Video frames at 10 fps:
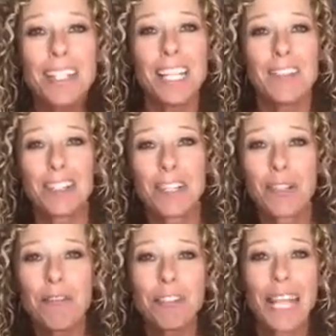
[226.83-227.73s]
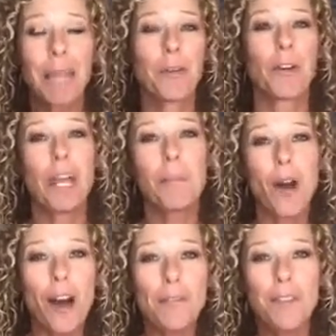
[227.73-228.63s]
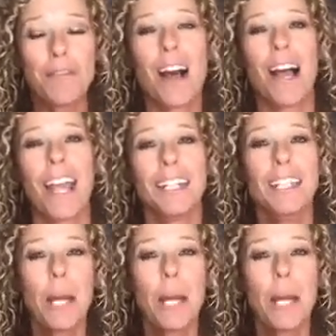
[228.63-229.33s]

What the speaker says: each little flame grape off the vine,